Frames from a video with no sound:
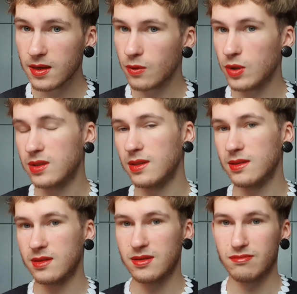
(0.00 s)
which
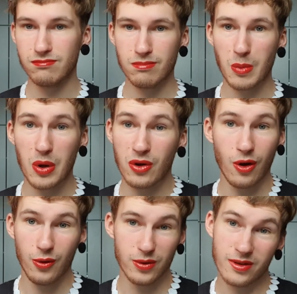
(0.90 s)
is a
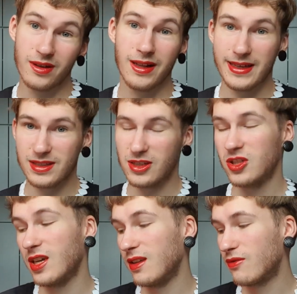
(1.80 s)
cult classic
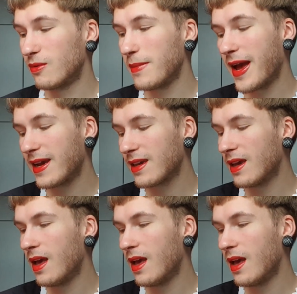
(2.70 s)
shade from MAC,